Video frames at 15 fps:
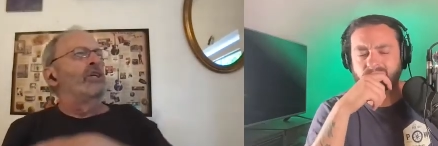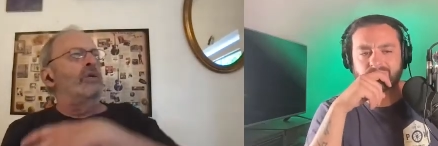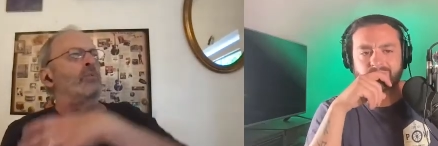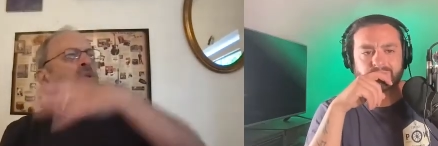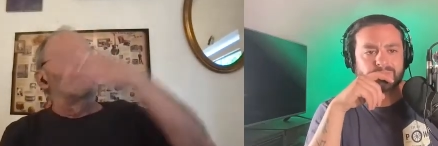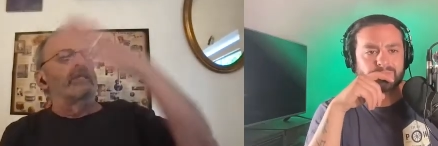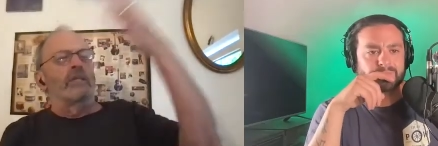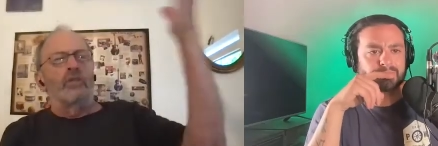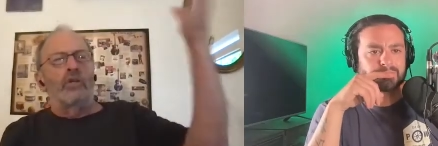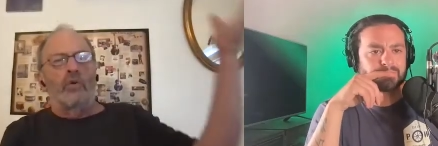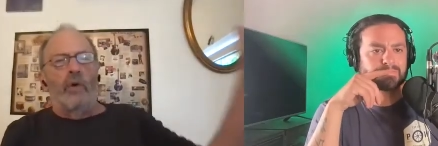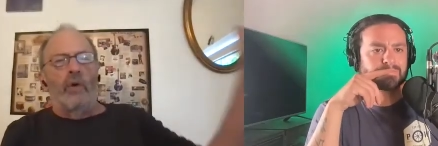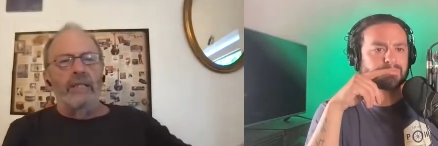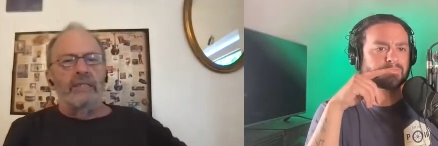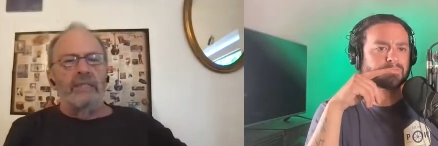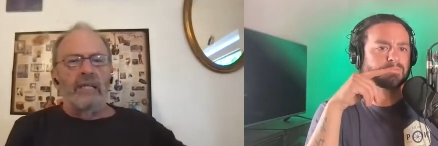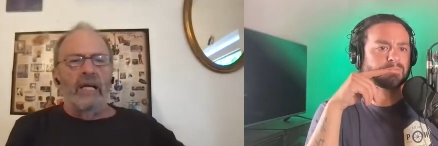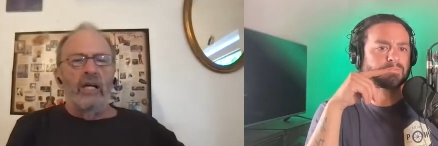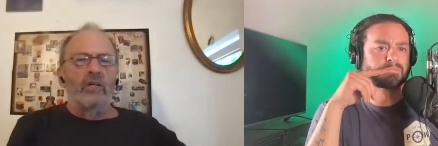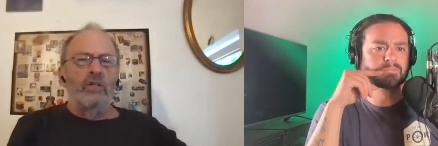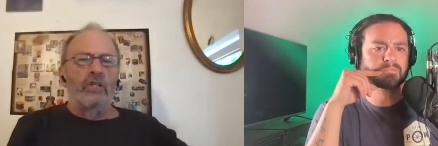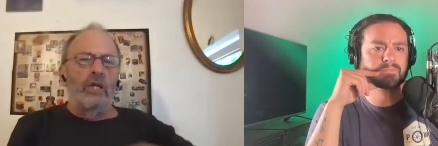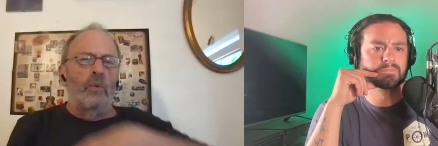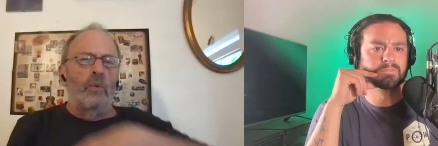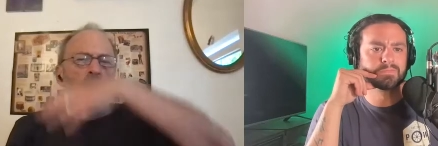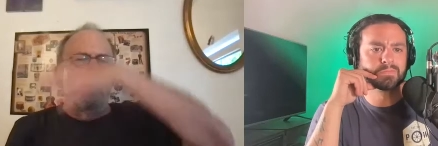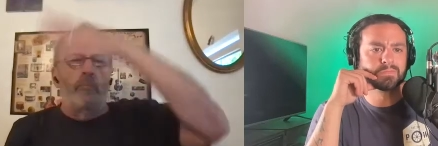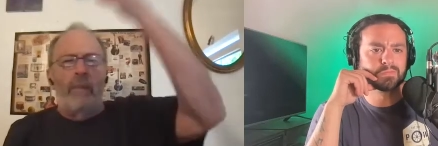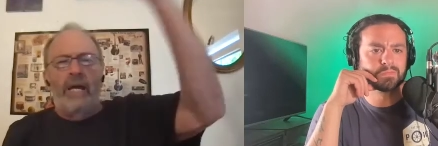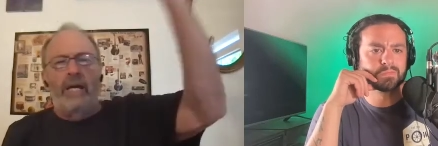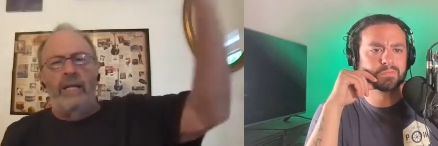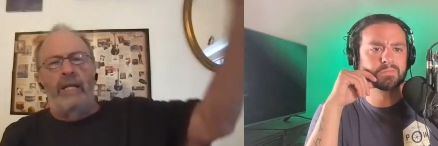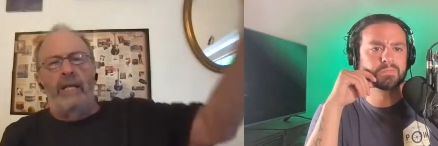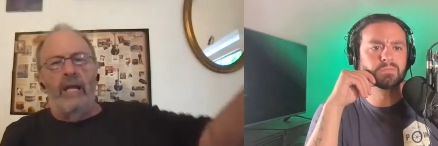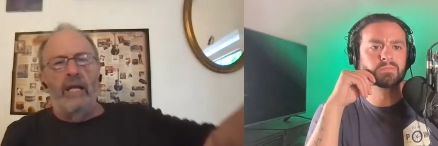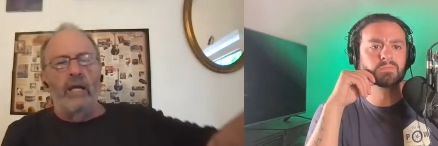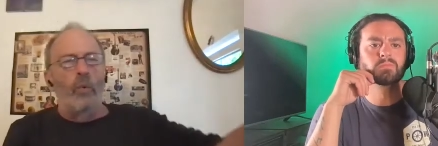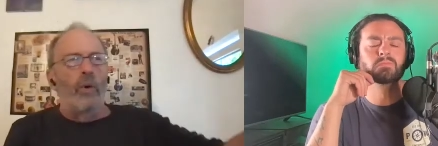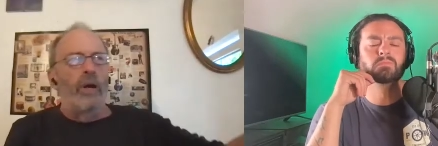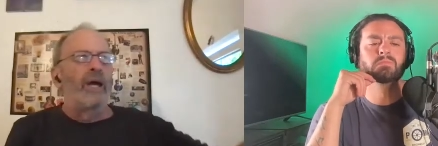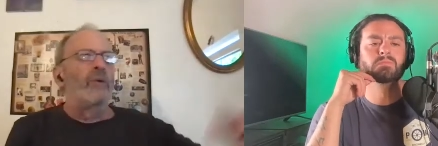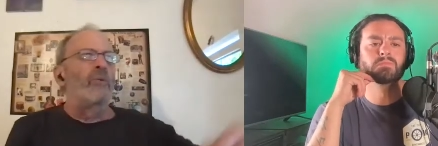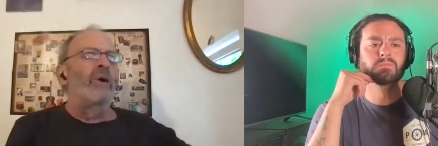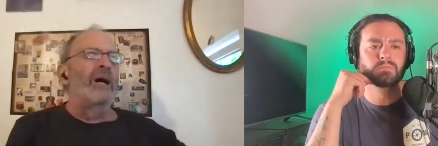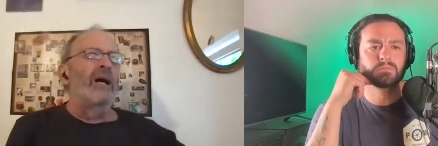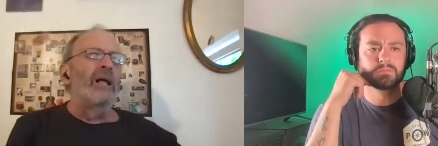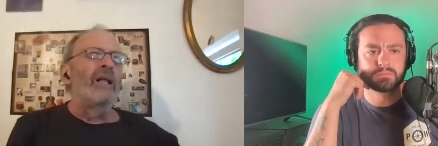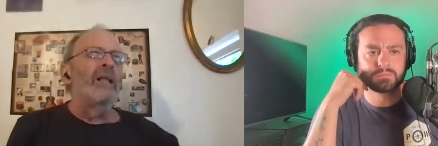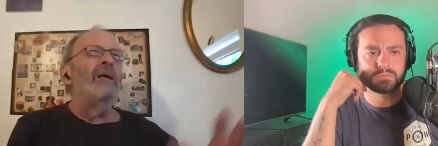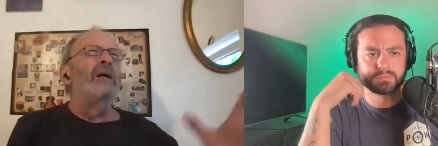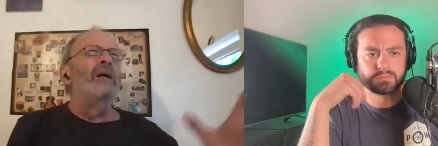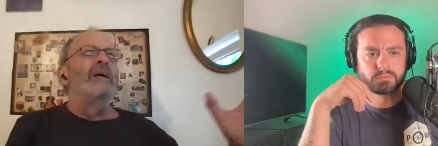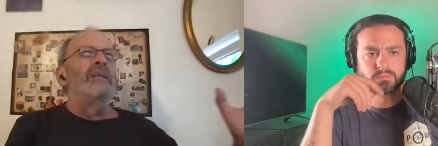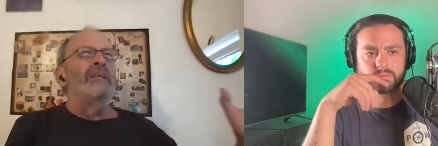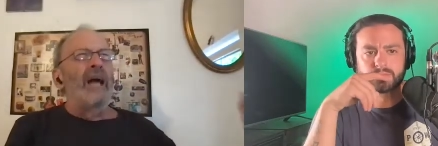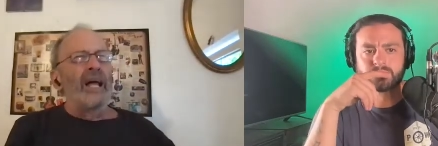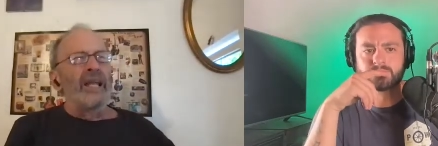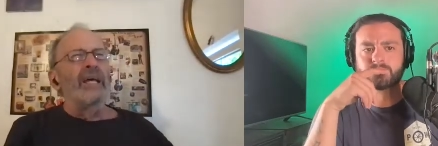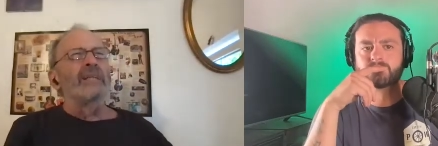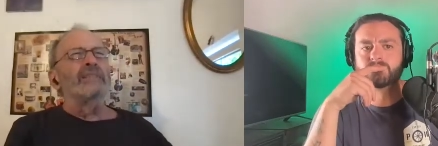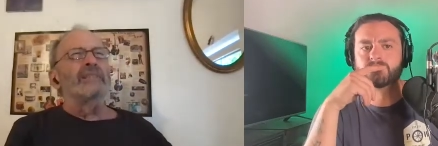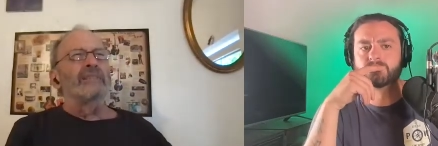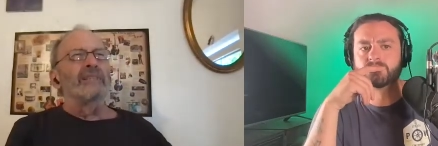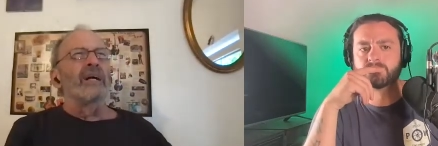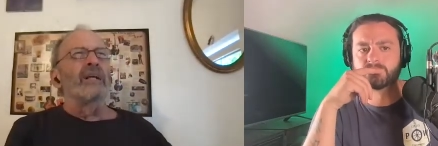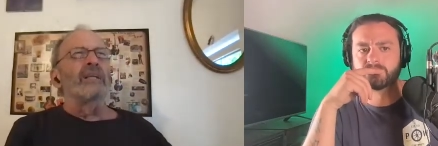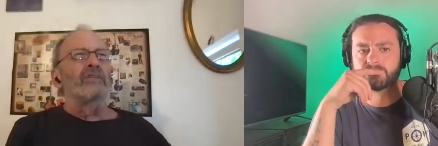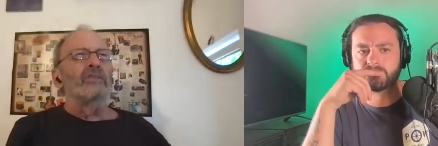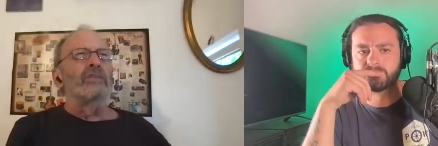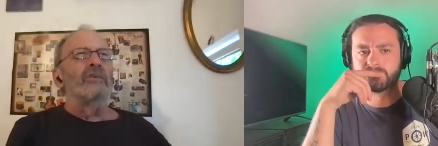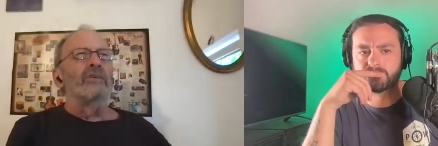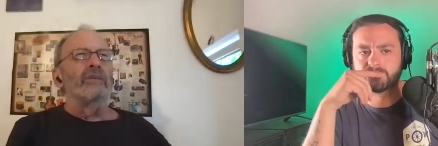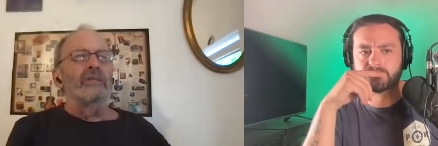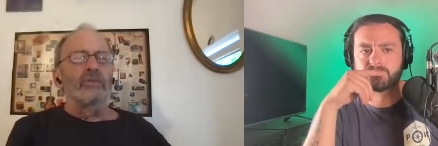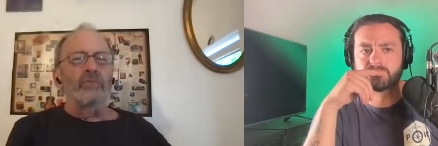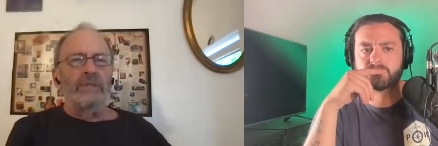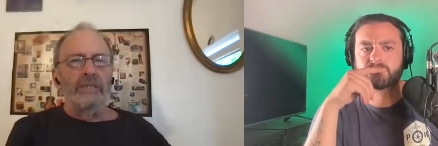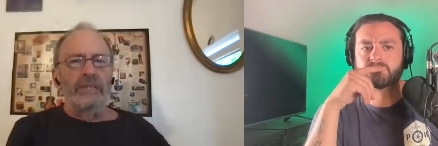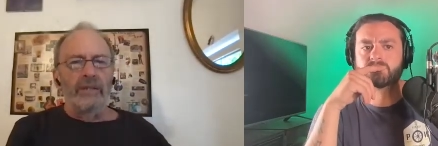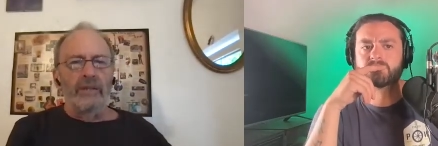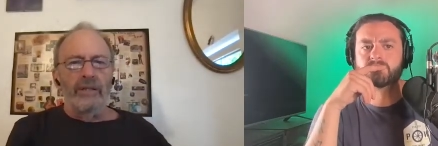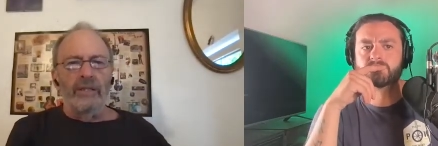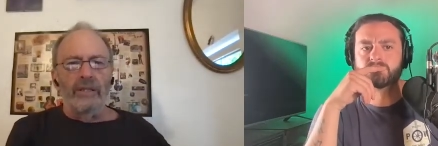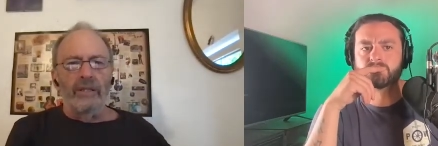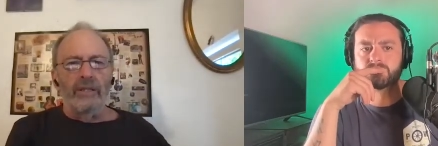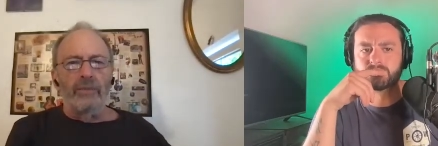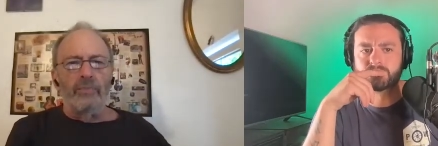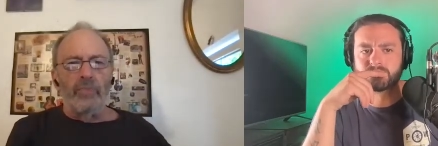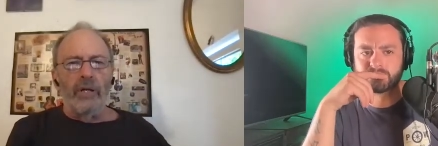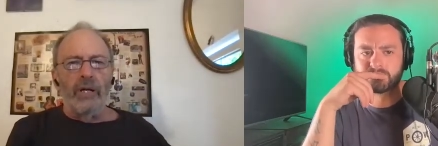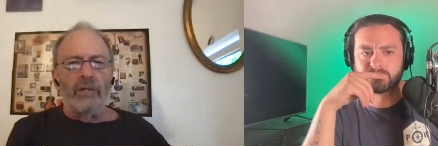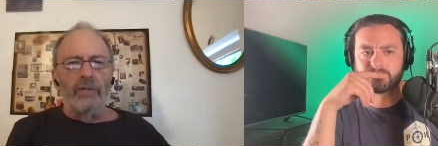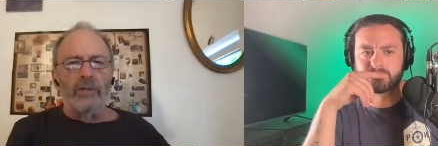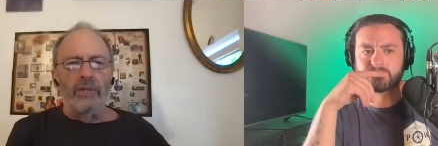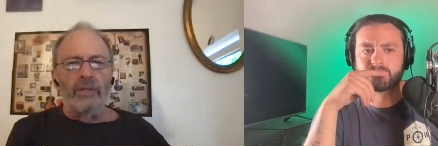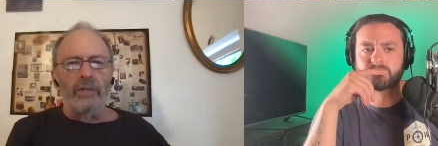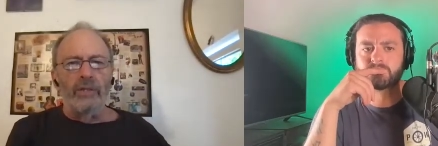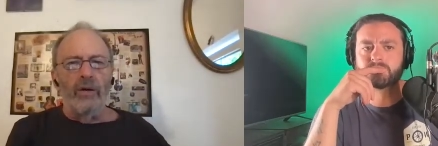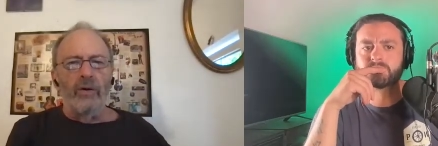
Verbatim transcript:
Speaker 1: she was such a great singer; she would have made it anyway." Well, not necessarily true. This was during the Depression, you